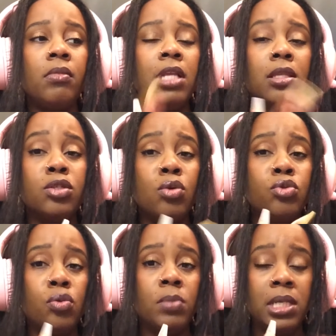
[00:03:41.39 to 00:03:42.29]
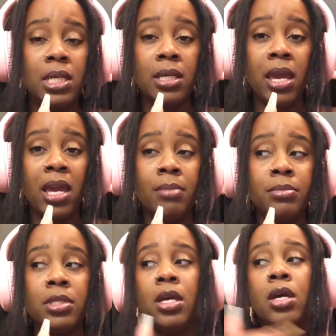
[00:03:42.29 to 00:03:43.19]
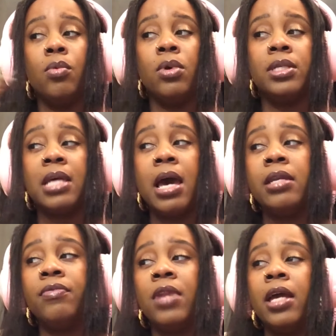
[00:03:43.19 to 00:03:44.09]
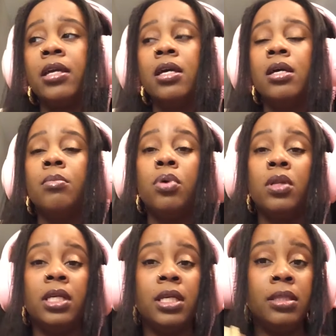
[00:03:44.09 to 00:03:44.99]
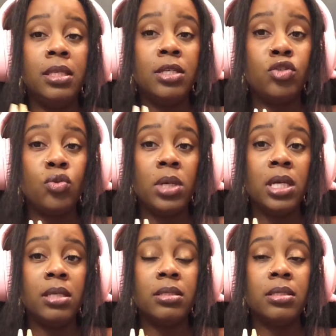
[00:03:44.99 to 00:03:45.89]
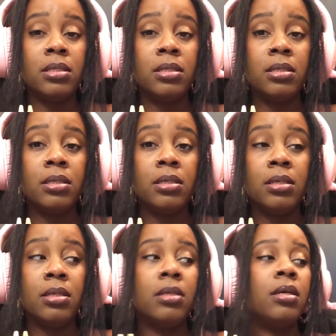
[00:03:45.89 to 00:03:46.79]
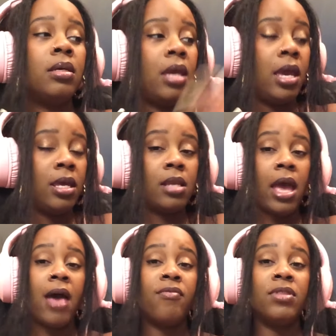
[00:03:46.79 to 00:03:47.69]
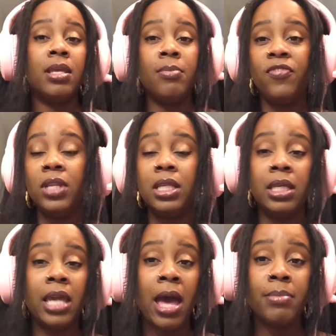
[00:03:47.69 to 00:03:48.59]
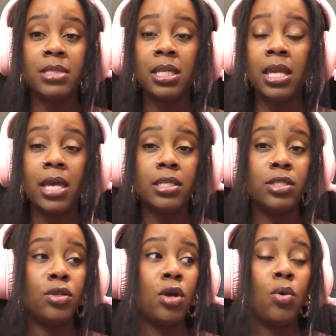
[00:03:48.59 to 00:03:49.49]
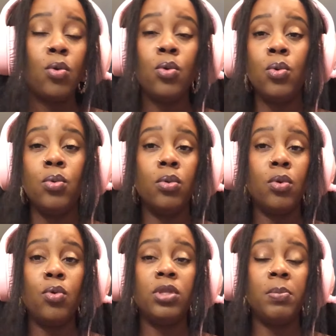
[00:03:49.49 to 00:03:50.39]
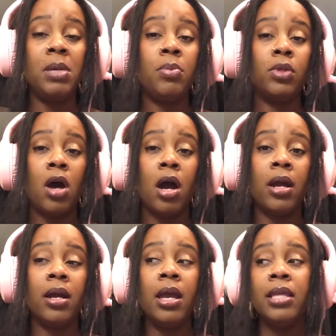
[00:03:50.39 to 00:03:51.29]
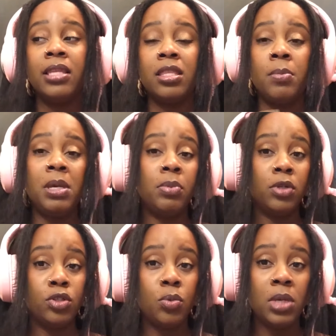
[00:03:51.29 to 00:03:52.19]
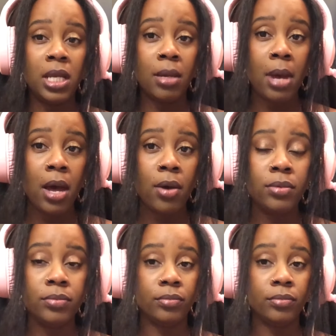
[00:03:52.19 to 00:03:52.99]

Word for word: the social media games where it's kind of like pulling in these tweets and having them fill in the gaps and guess you know who who the people are that the people are tweeting about